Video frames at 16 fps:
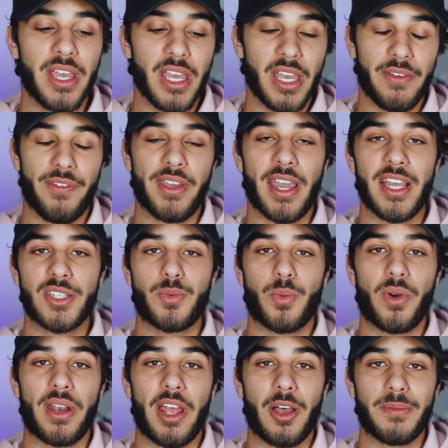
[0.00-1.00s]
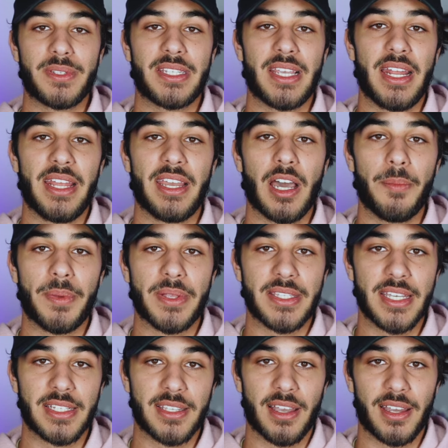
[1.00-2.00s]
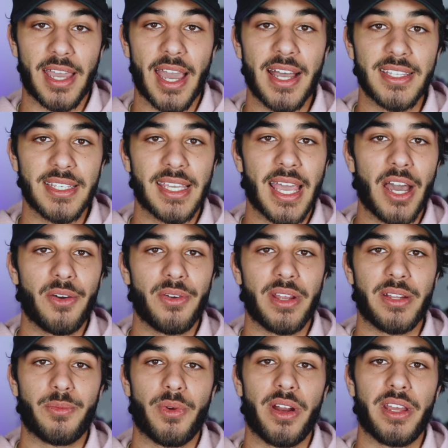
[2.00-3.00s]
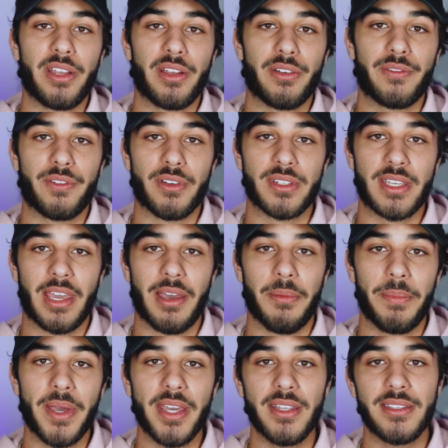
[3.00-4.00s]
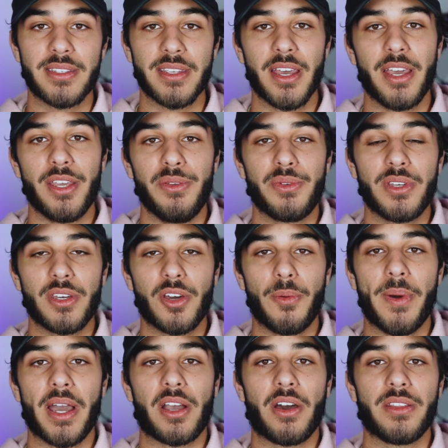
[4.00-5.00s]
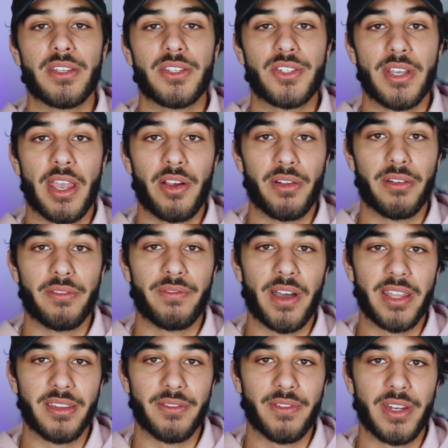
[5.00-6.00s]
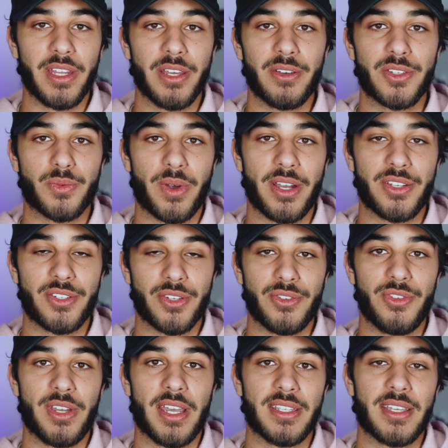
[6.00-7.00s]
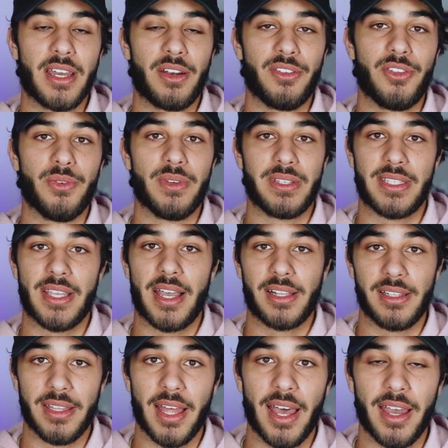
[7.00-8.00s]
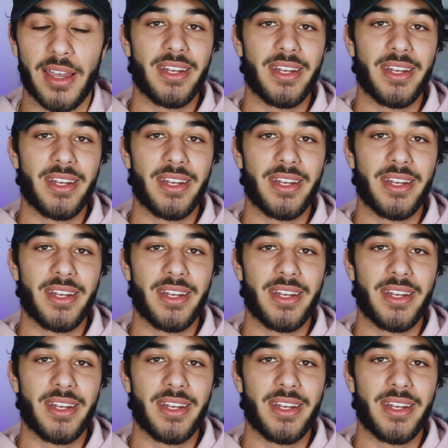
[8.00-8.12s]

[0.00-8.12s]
If you guys want help setting up a TikTok ads account and running your first campaigns, you can go back on this channel and find the videos where I showed you guys how to do exactly that.